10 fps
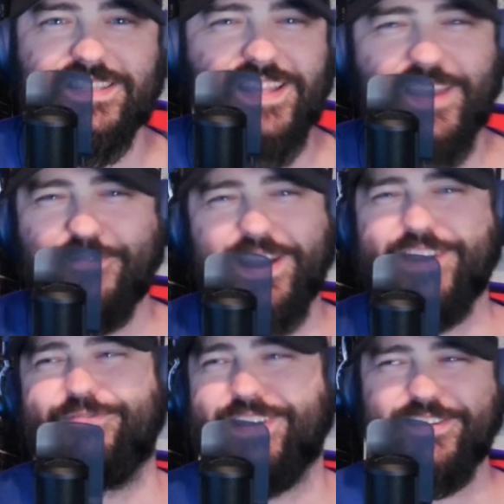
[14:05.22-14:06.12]
Like, what
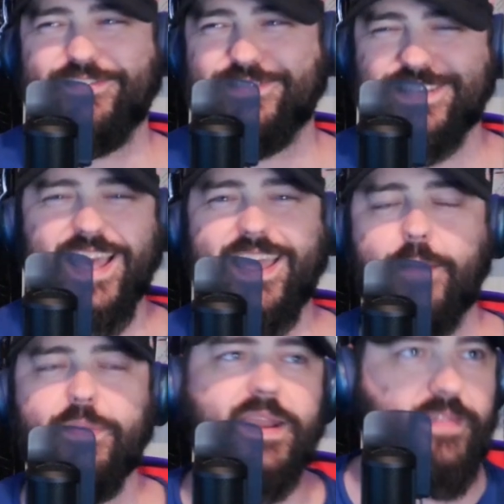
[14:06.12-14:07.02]
are you saying? I
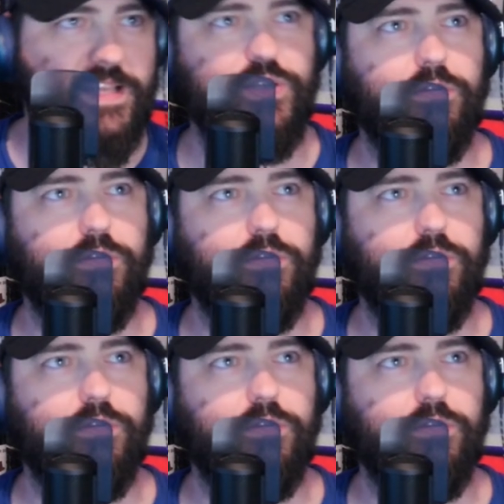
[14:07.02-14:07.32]
mean, unless